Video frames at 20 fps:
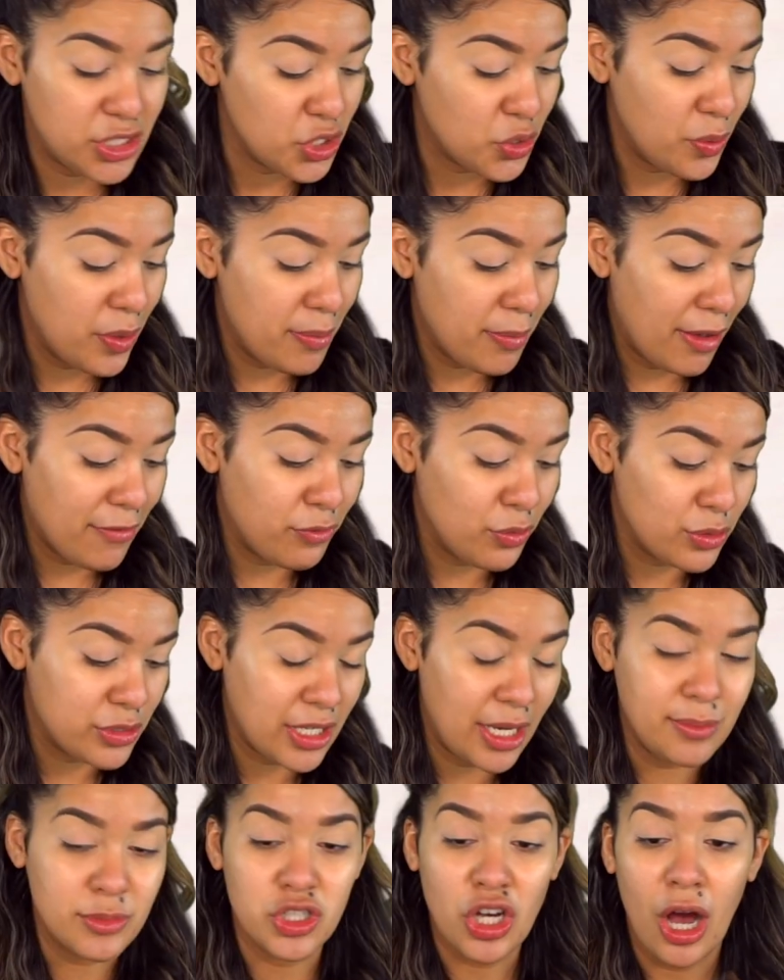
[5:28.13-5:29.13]
to quit my
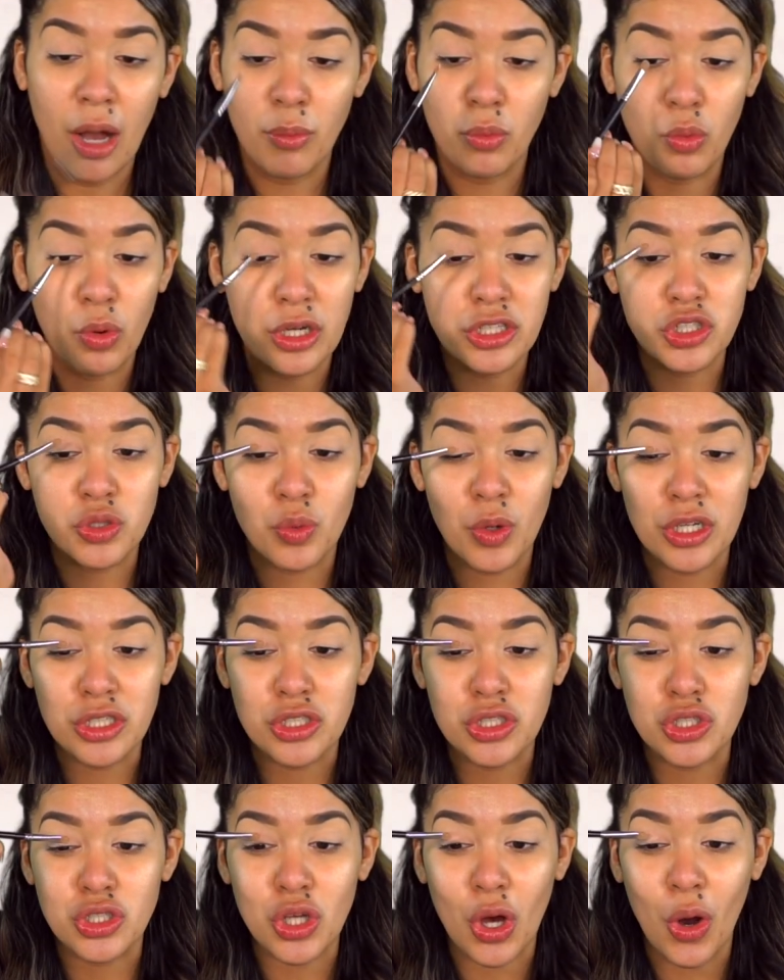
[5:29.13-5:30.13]
full-time job, which
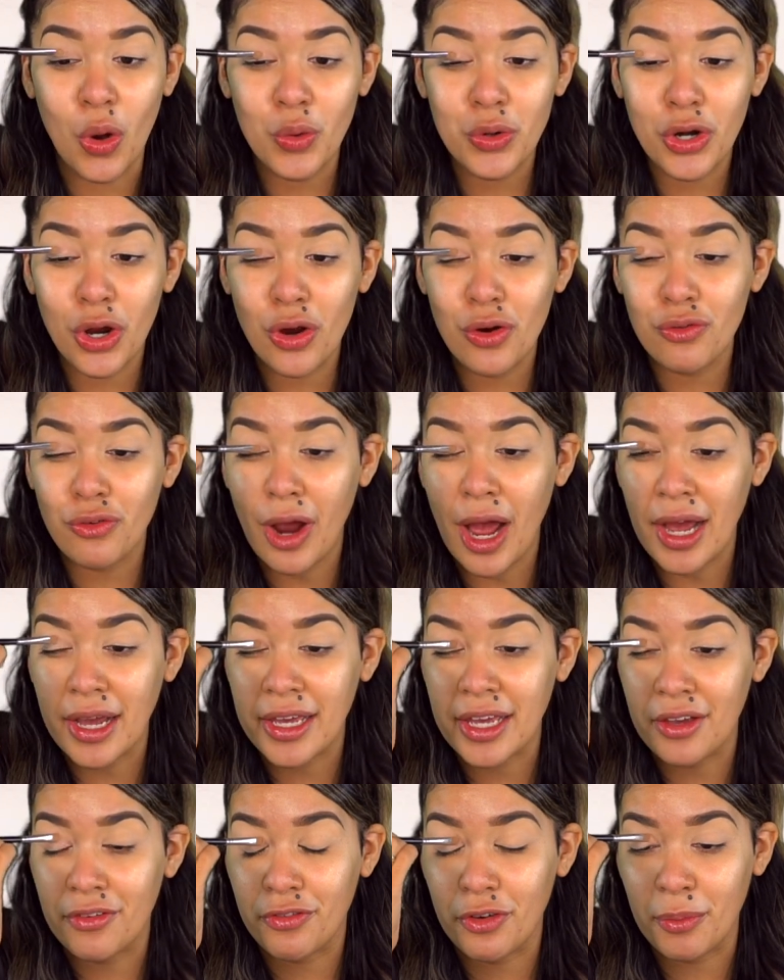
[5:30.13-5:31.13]
was so
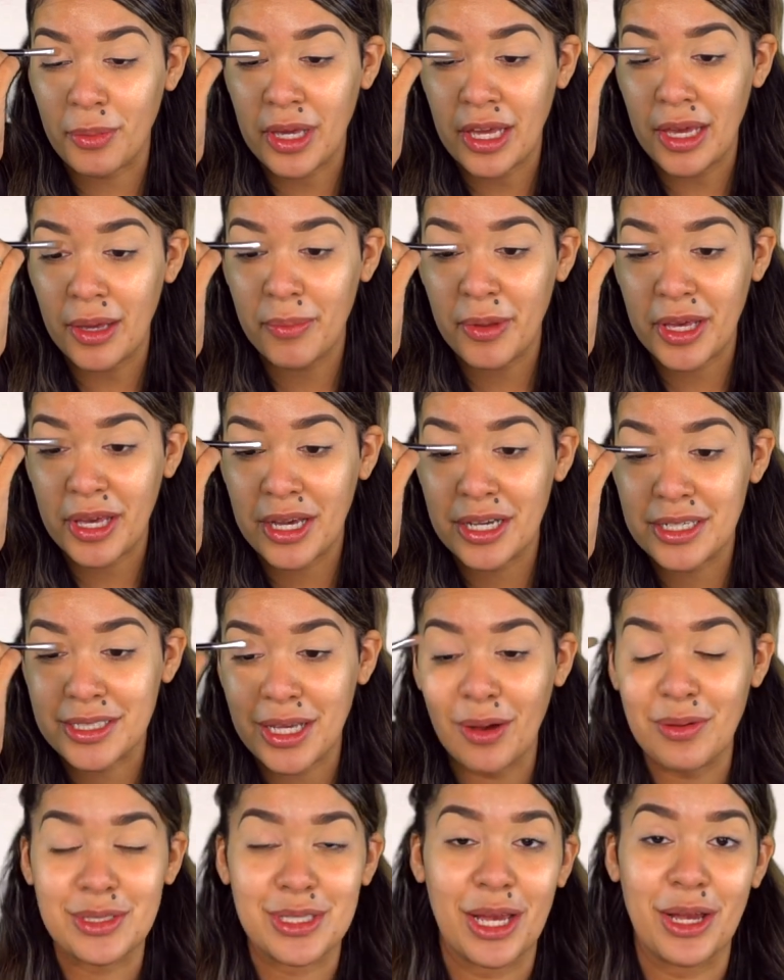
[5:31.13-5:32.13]
nerve-wracking for me, because
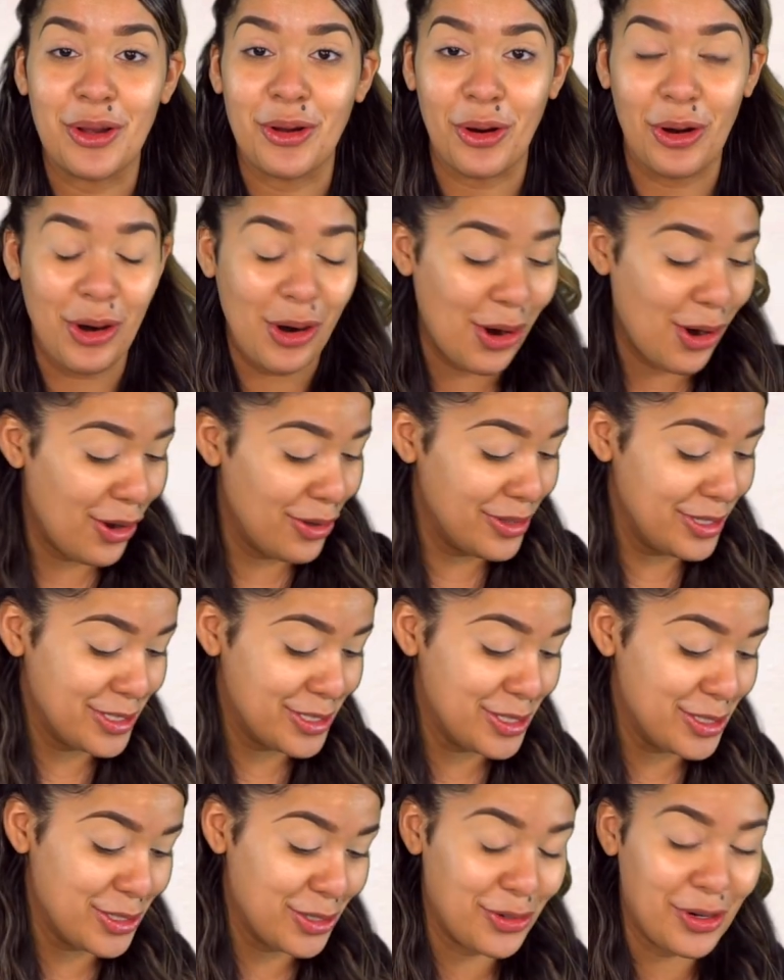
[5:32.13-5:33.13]
I was like, girl,
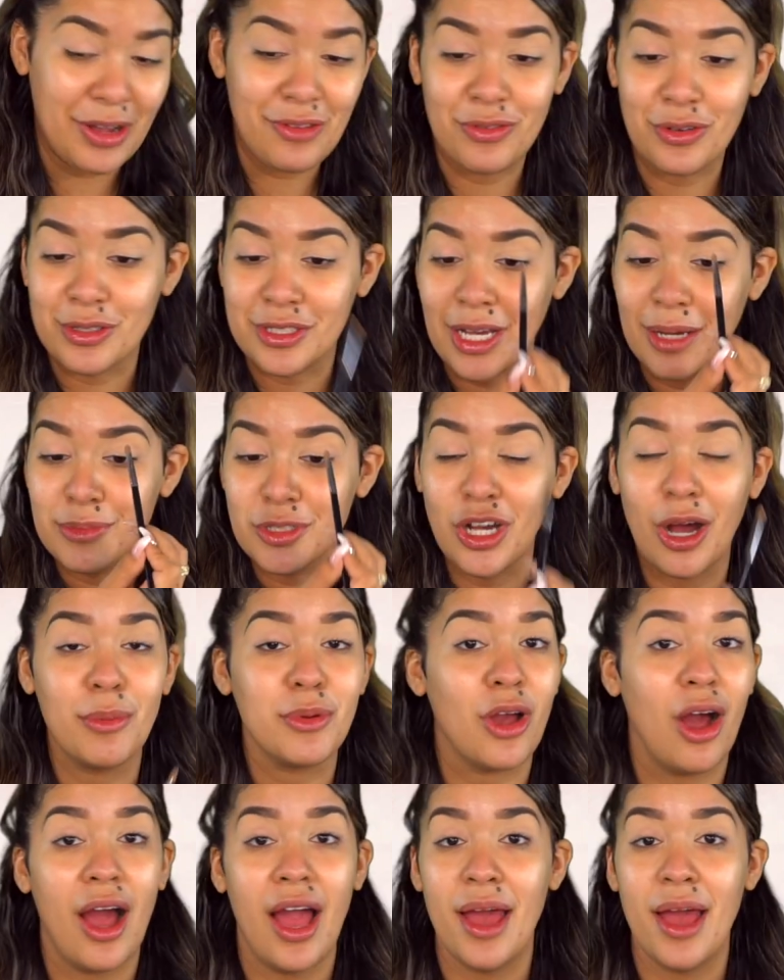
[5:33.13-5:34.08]
this is a great full-time job, y'all.